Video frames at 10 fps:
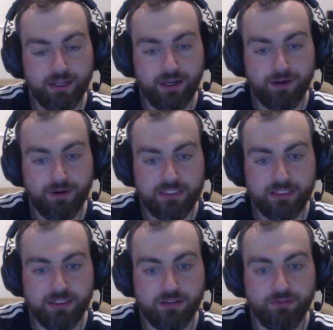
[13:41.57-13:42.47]
under
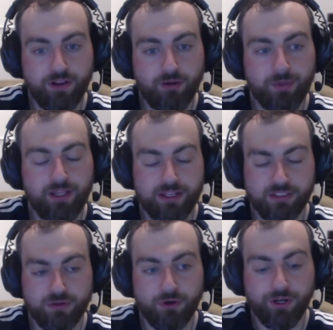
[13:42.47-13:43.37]
Razor, developing their
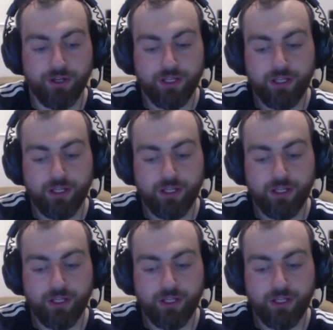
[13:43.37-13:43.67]
squad